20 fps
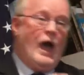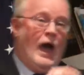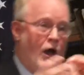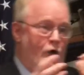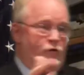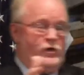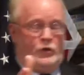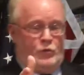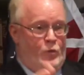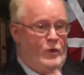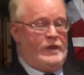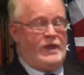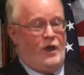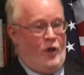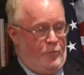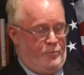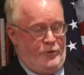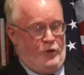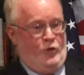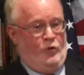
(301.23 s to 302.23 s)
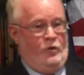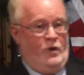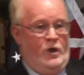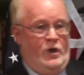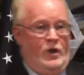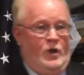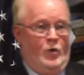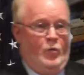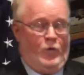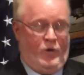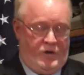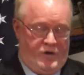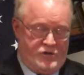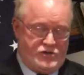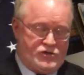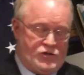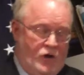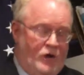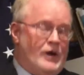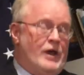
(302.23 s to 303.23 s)
how can we help you? We're going to
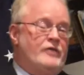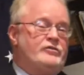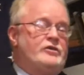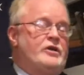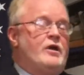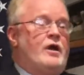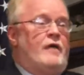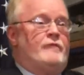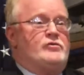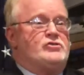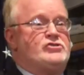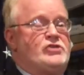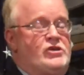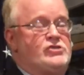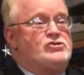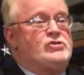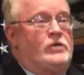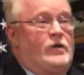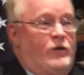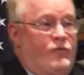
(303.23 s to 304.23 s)
start out the conversation